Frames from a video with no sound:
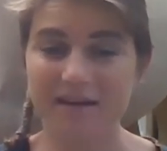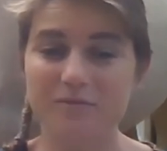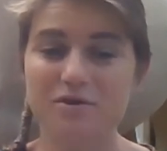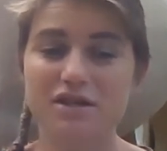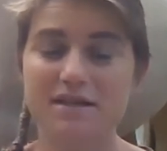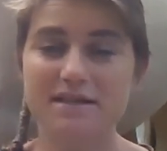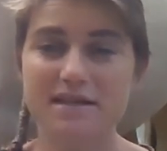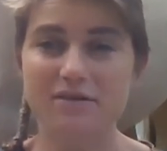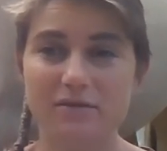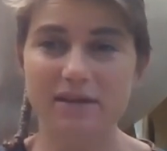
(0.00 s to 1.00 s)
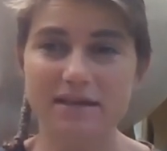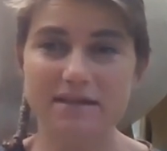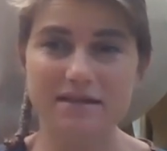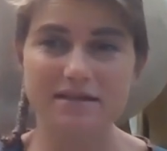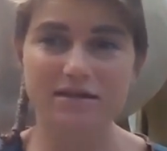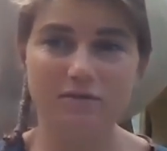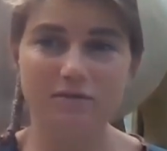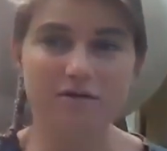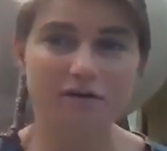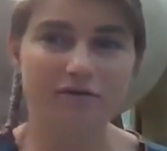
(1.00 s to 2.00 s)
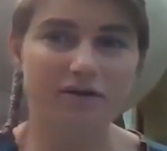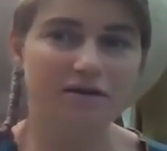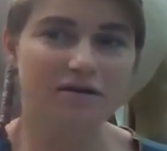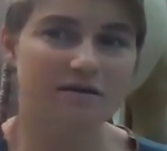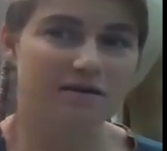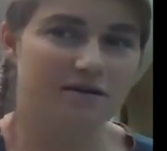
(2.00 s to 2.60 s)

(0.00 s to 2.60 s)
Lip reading: I want you to see the release that's going on over here.